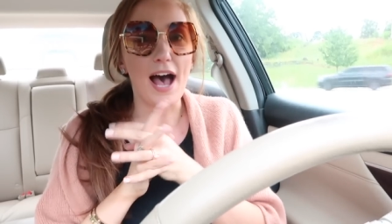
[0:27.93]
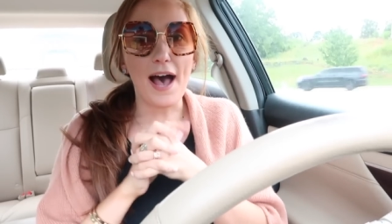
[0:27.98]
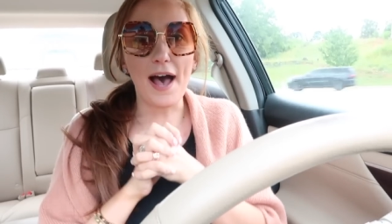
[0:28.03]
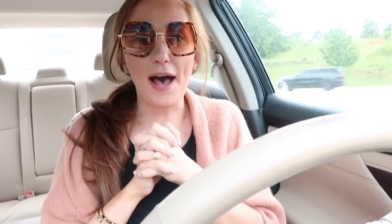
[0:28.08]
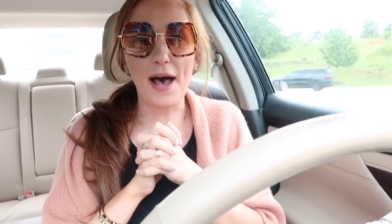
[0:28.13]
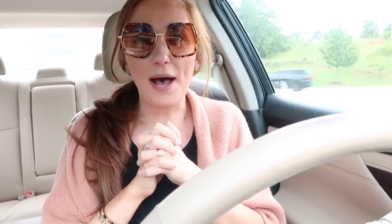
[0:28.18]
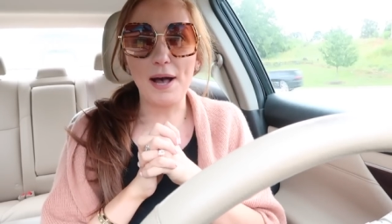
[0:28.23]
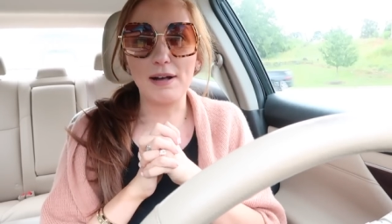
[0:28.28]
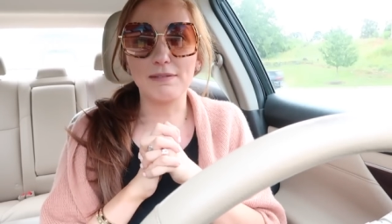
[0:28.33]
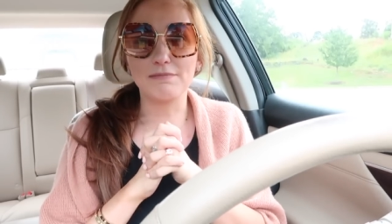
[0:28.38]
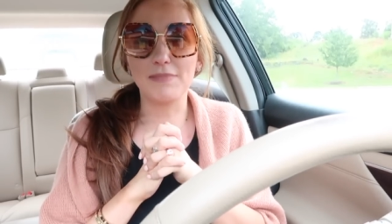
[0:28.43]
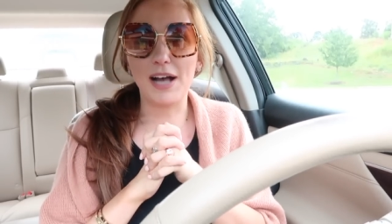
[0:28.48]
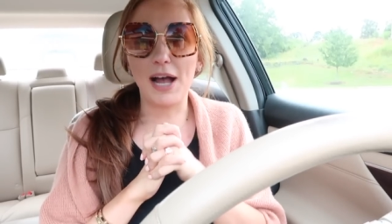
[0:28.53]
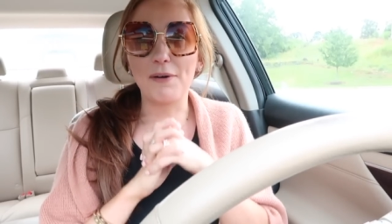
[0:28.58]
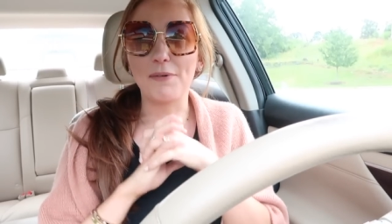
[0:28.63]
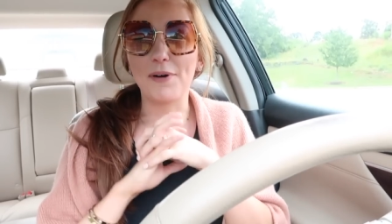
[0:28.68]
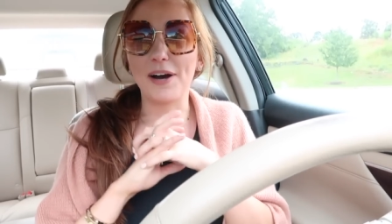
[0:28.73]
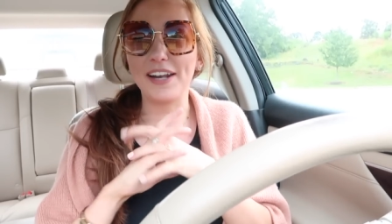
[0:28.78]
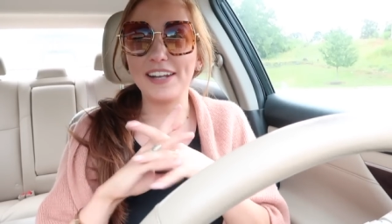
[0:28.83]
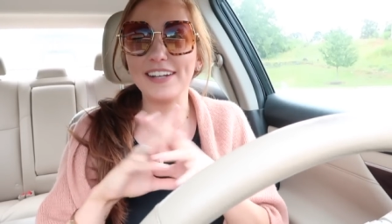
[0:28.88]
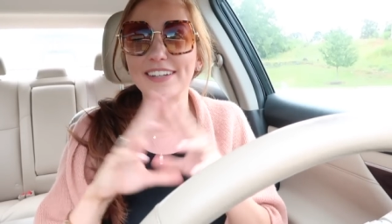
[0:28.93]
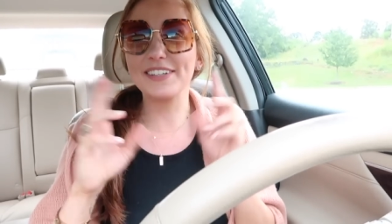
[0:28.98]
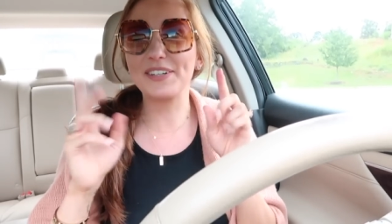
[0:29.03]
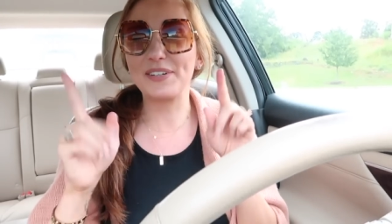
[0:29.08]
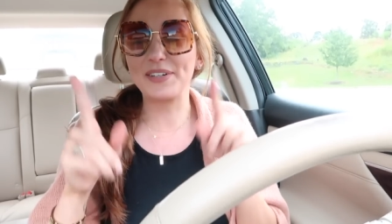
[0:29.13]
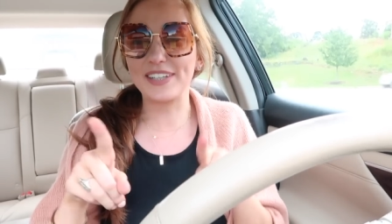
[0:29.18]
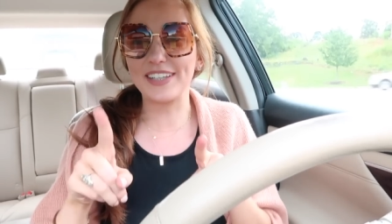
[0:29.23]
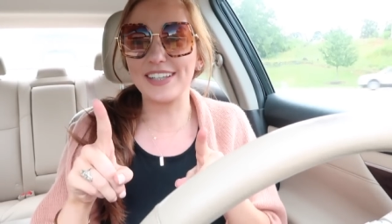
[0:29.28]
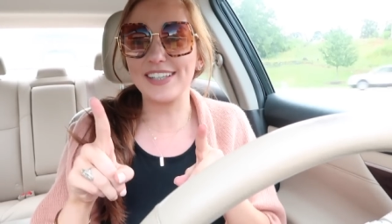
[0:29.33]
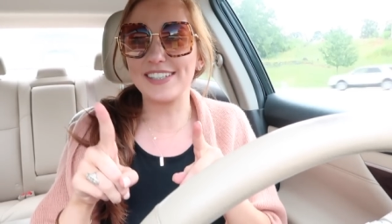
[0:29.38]
Um, I wanted to
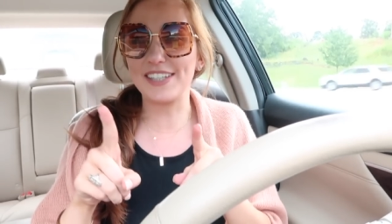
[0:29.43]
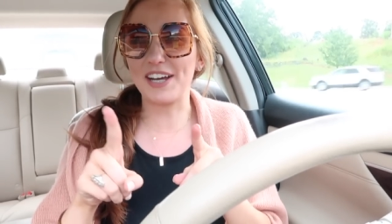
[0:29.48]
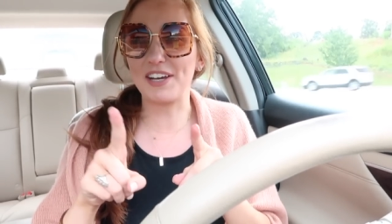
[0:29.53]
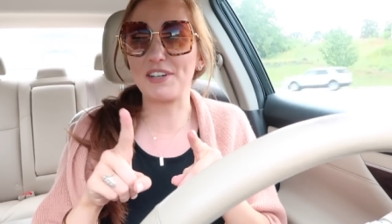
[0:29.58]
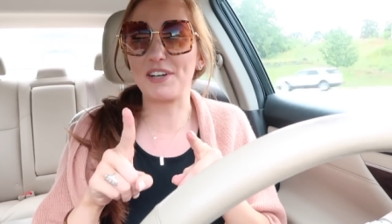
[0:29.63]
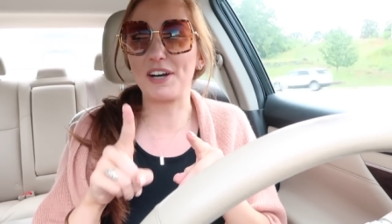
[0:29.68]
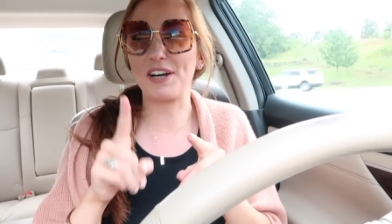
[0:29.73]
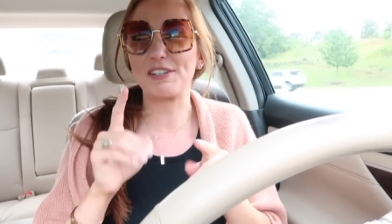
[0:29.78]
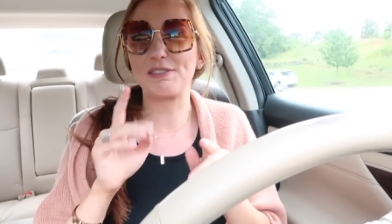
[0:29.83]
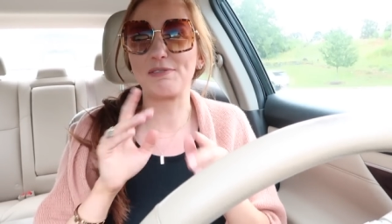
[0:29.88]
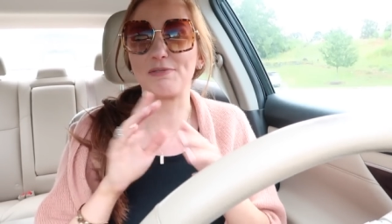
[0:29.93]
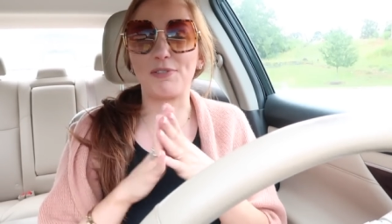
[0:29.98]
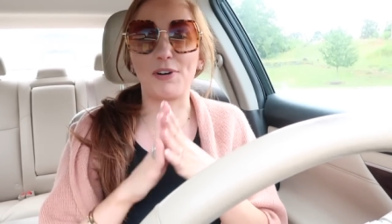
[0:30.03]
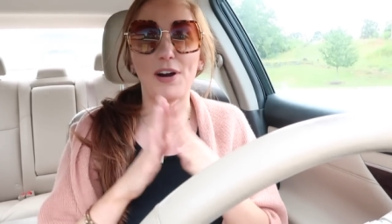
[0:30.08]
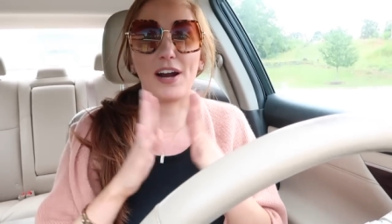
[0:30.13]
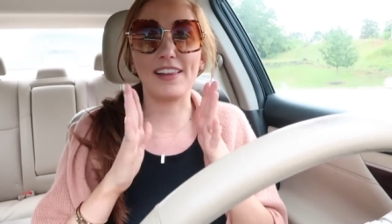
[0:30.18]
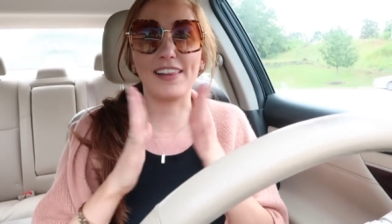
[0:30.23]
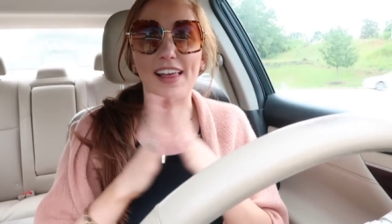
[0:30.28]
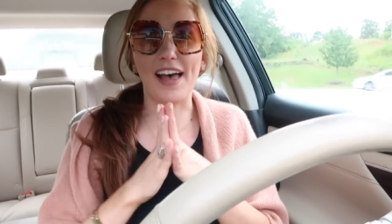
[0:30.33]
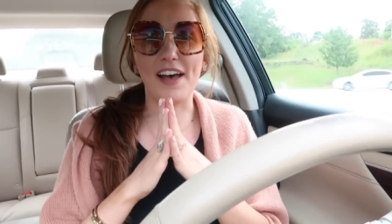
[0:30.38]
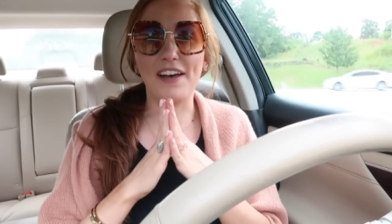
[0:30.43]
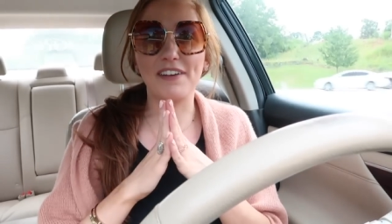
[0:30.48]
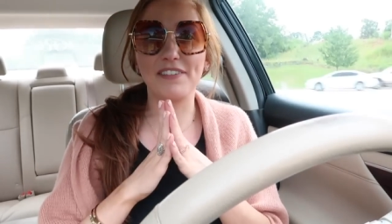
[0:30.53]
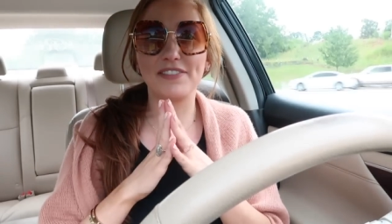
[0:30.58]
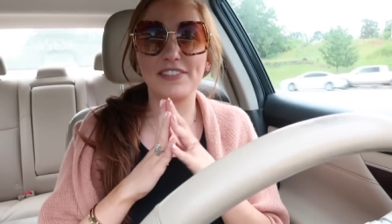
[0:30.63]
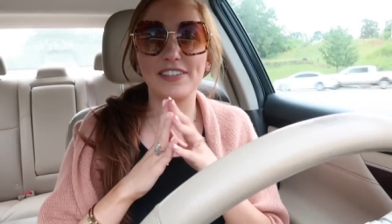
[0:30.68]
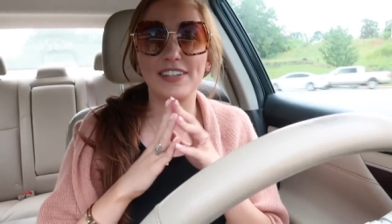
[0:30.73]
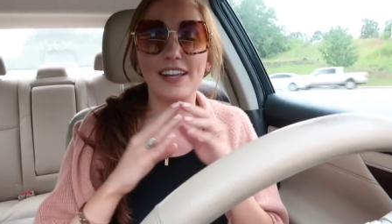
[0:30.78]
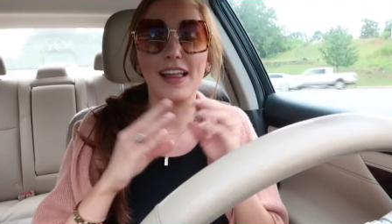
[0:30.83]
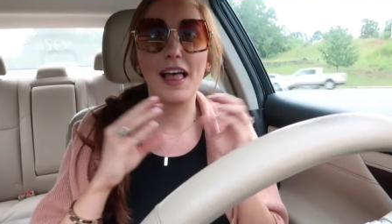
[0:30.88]
quickly tell you guys before I left,